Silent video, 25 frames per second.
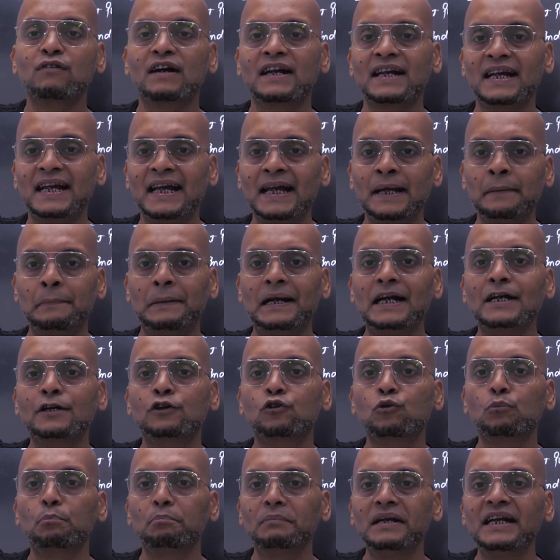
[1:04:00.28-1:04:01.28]
were able
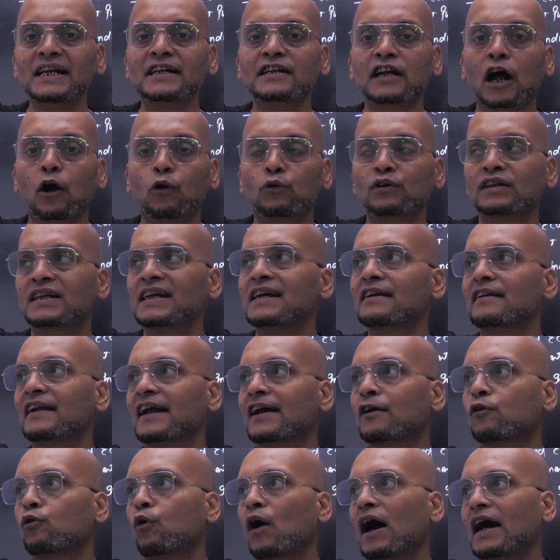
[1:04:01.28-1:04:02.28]
to meet out the
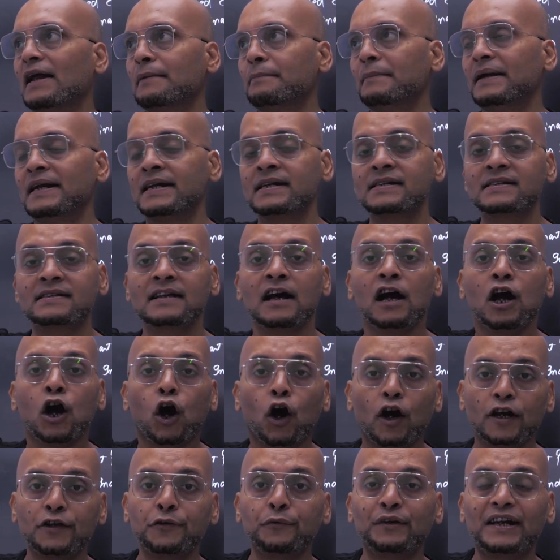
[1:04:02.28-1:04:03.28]
requirements,
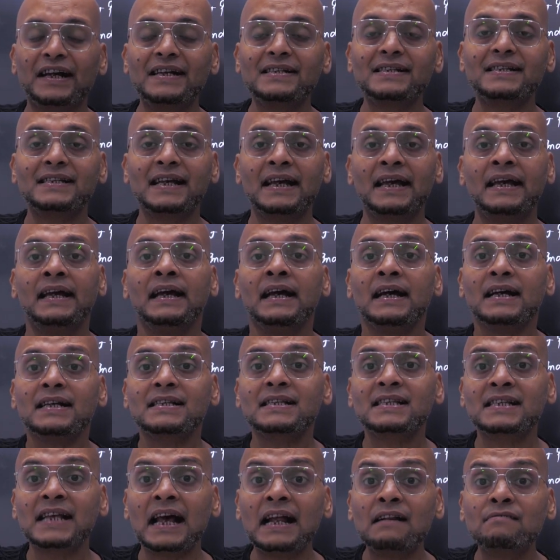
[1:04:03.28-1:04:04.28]
or you can say
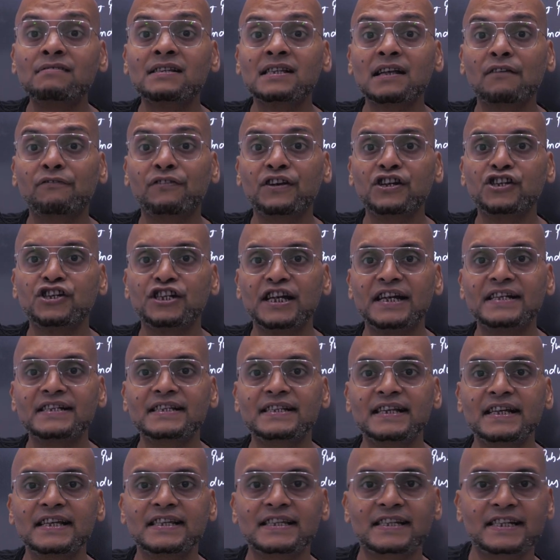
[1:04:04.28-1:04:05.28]
self
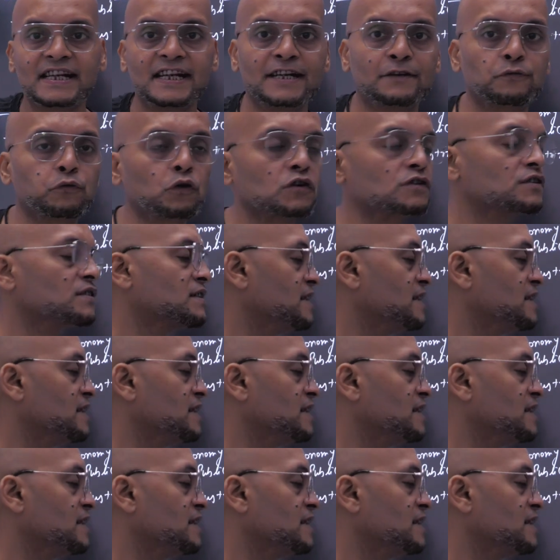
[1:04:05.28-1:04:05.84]
sufficiency state was